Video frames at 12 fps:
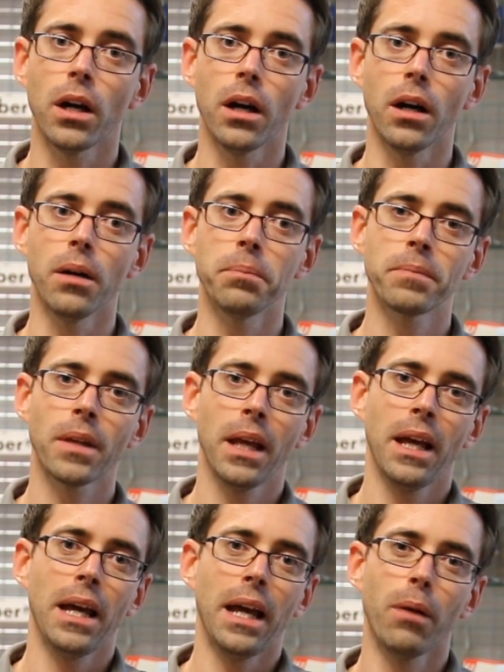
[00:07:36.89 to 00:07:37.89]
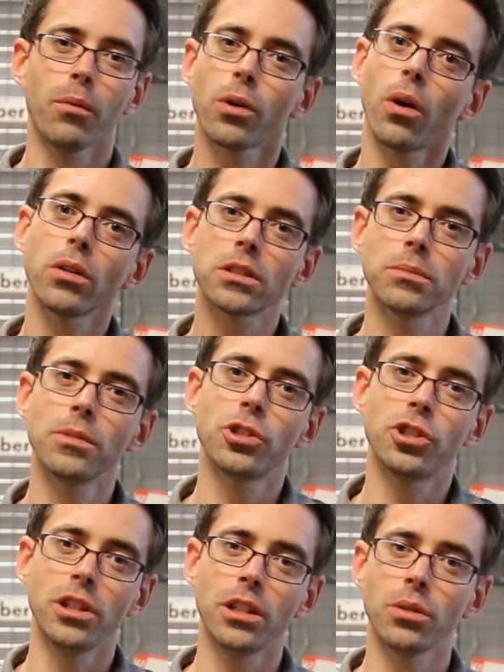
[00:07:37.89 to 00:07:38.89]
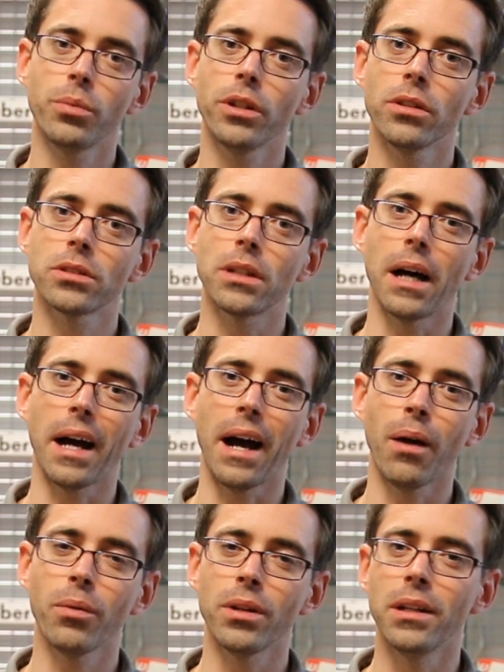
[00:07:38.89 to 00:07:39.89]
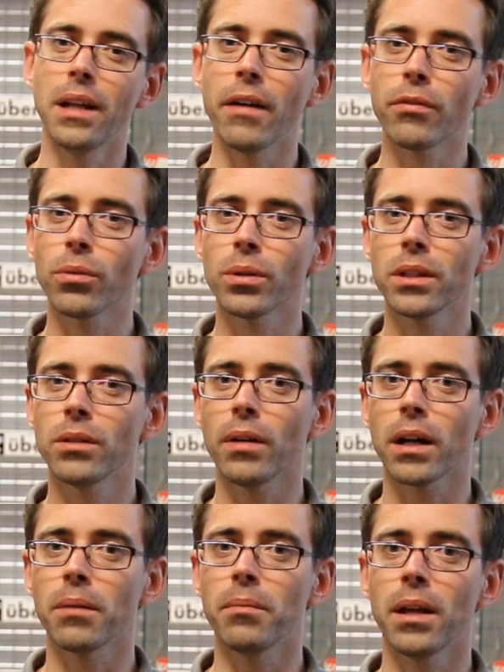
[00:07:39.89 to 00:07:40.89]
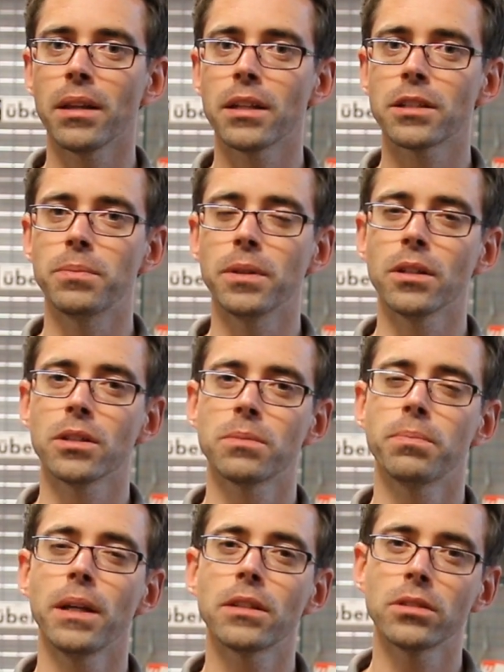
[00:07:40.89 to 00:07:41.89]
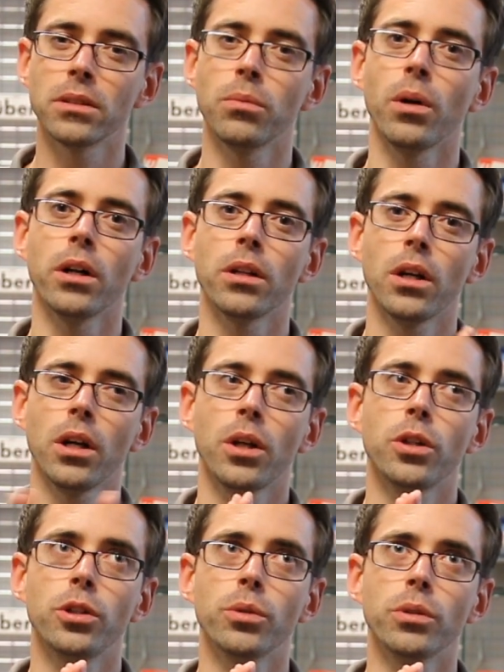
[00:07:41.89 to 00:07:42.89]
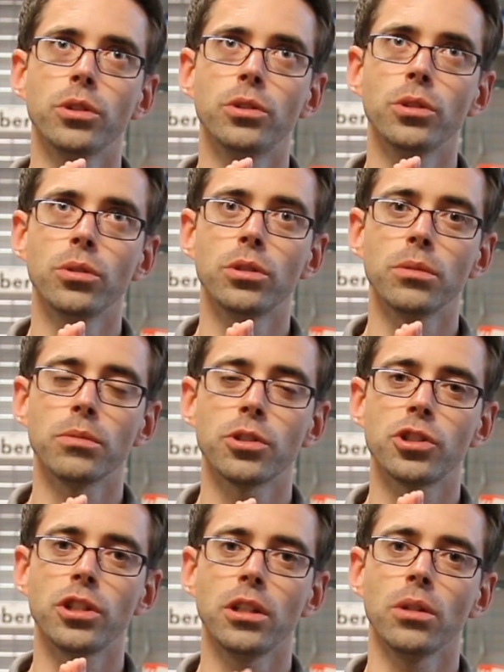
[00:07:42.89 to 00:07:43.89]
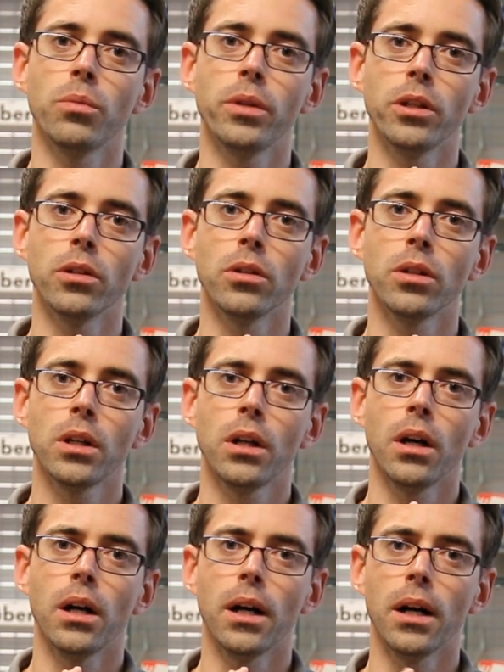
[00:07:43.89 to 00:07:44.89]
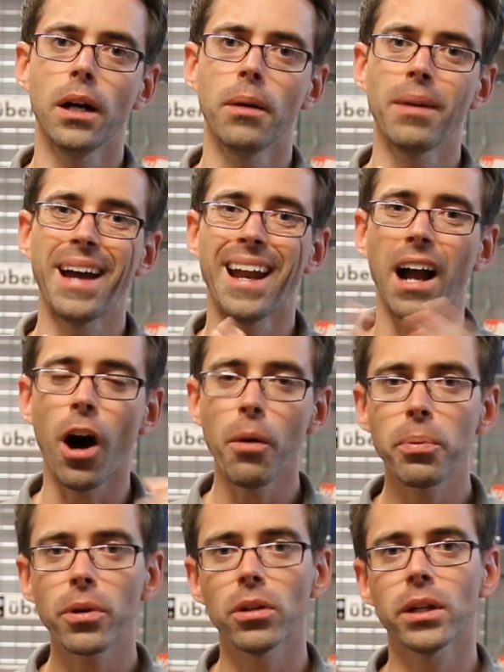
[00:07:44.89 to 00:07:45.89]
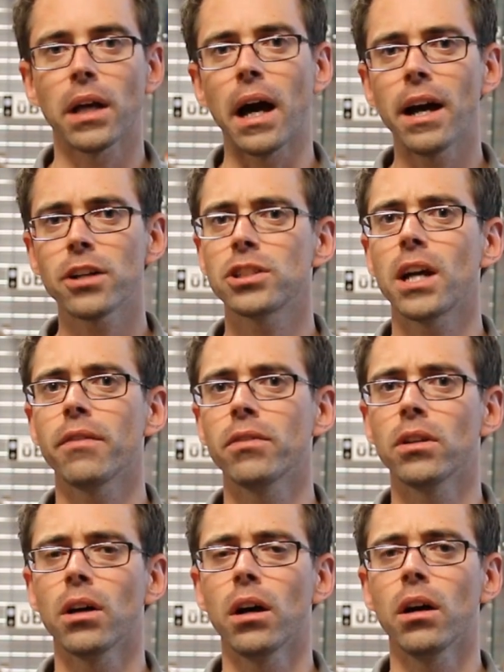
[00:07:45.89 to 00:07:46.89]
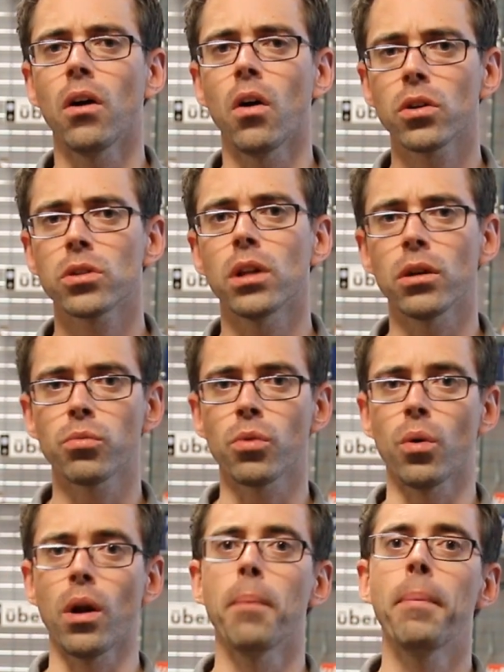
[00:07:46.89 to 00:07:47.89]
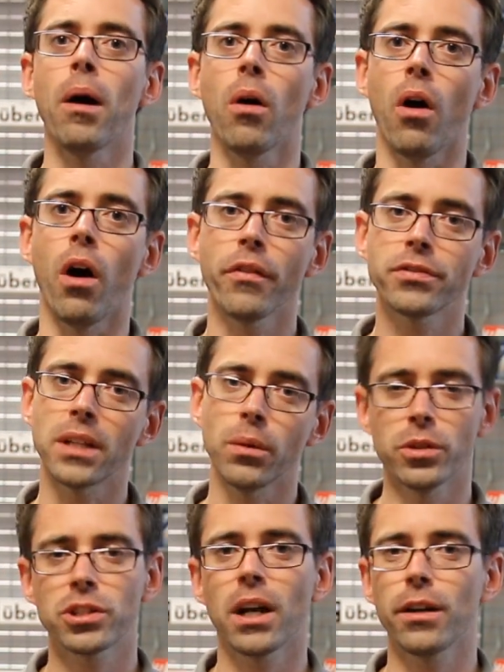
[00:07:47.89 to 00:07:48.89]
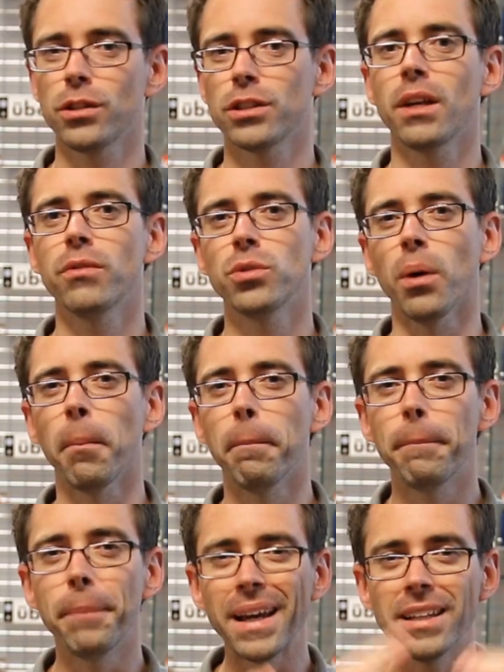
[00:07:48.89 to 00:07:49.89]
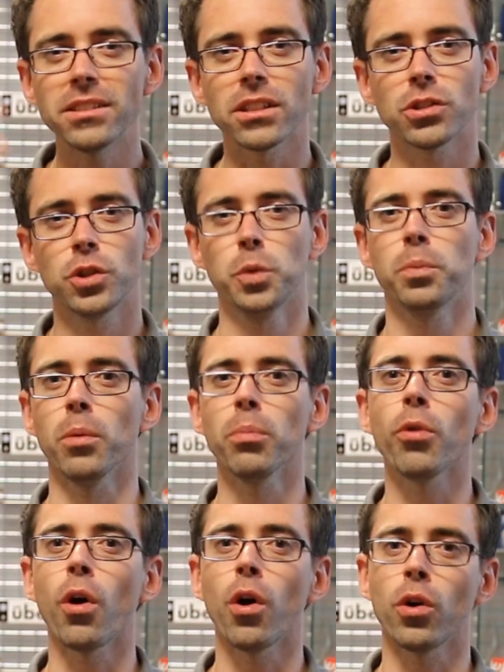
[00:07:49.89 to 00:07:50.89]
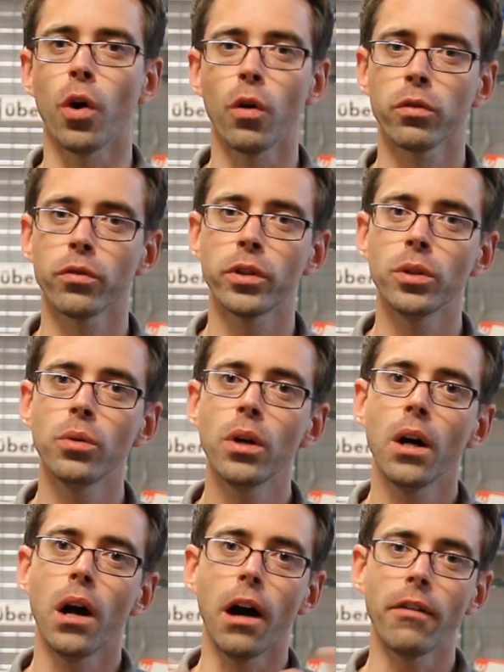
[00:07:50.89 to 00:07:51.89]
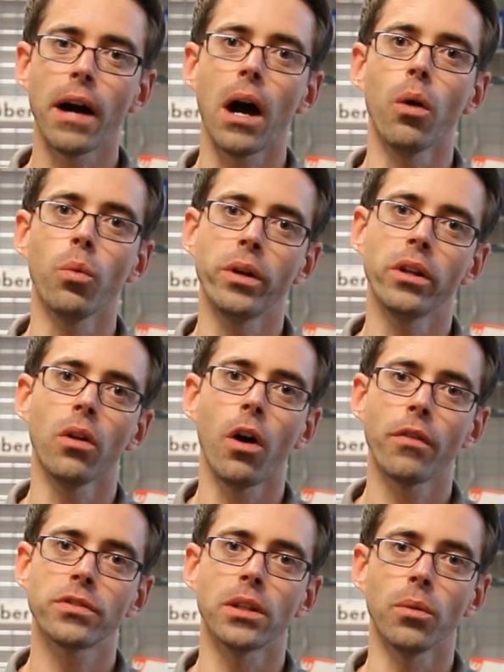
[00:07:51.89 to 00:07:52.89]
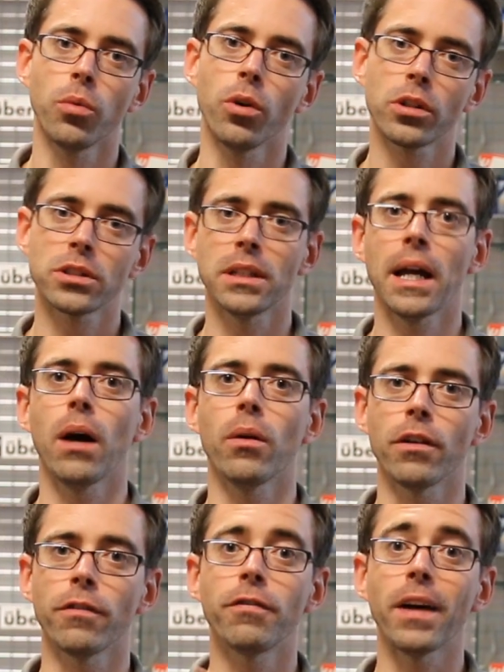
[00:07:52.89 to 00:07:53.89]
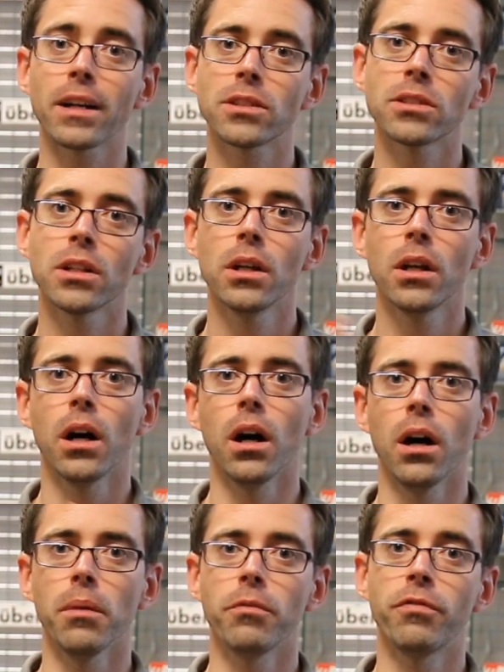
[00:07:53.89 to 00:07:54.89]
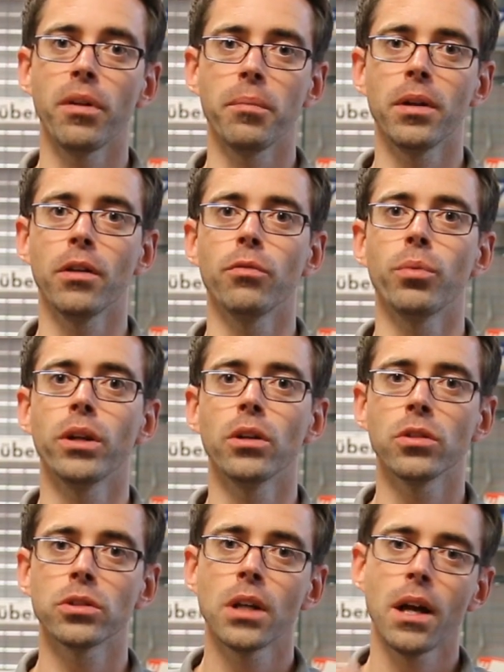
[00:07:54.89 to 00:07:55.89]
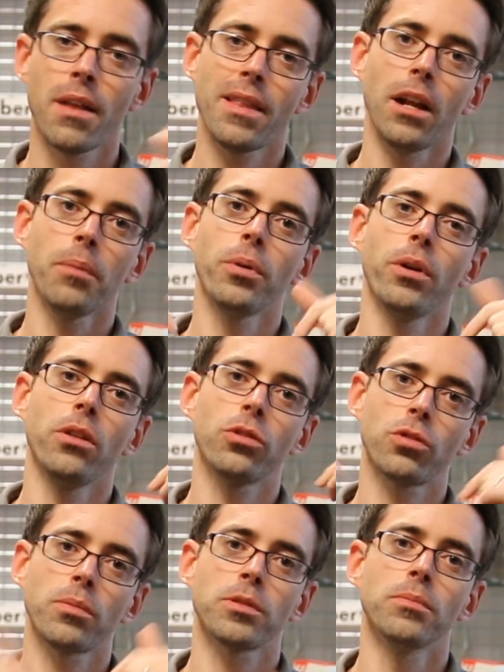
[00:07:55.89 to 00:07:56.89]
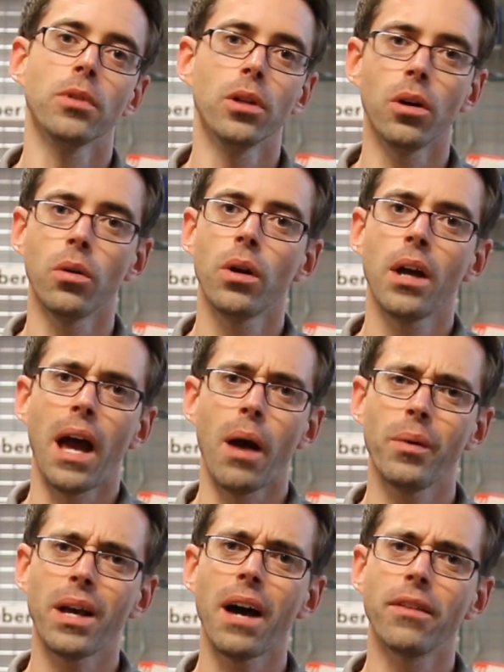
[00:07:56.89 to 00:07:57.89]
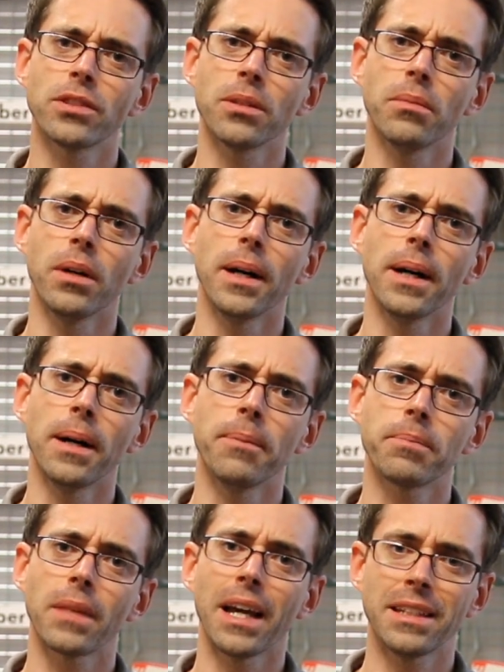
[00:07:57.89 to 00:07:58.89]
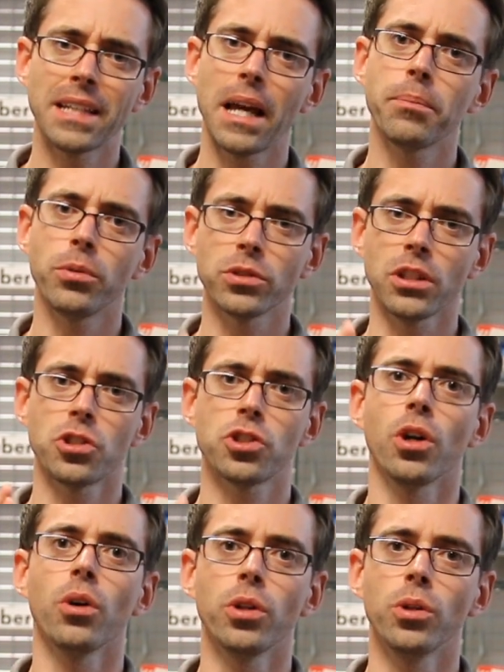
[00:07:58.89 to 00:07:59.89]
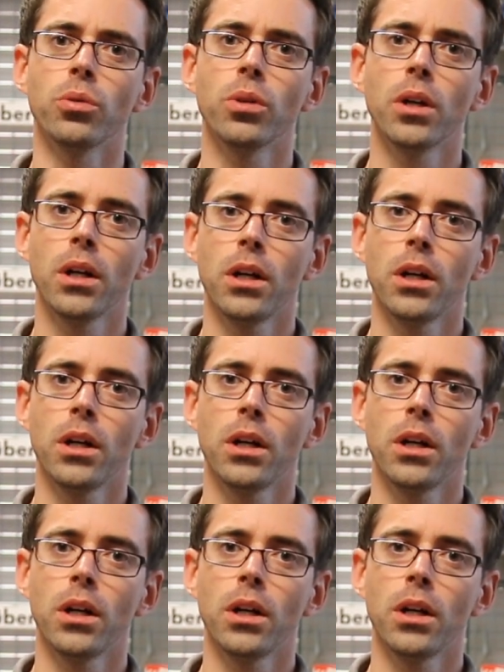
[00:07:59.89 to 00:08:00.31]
In regards to machining the wheels, I would never really recommend this, because basically what you would do to machine the wheel, and I'll put a link, I actually have an article I wrote about offset, which kind of just gives you a basic, super broad overview of how wheel offset works and how it affects fitment of wheels, that I'll put in the description below. And we have some examples that show you